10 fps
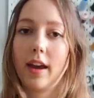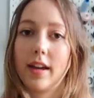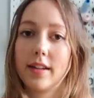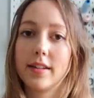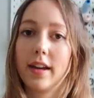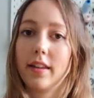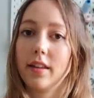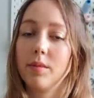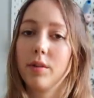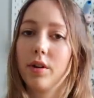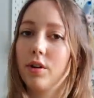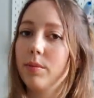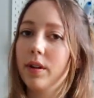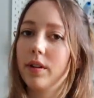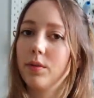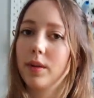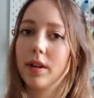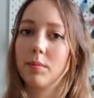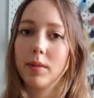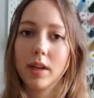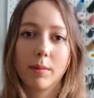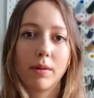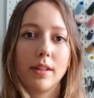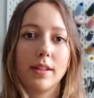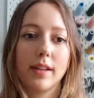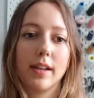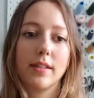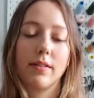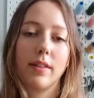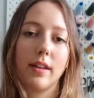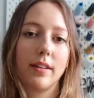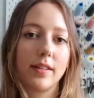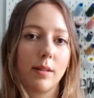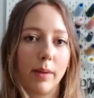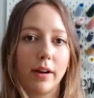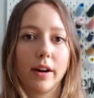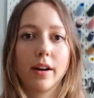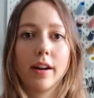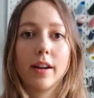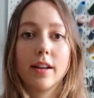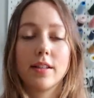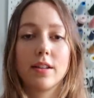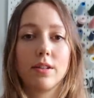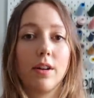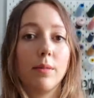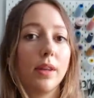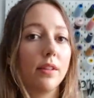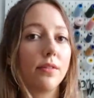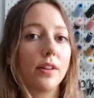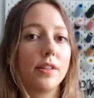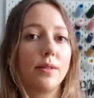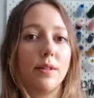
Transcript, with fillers: And I think the more open we can be about these kinds of things, the better. So I'll be the first to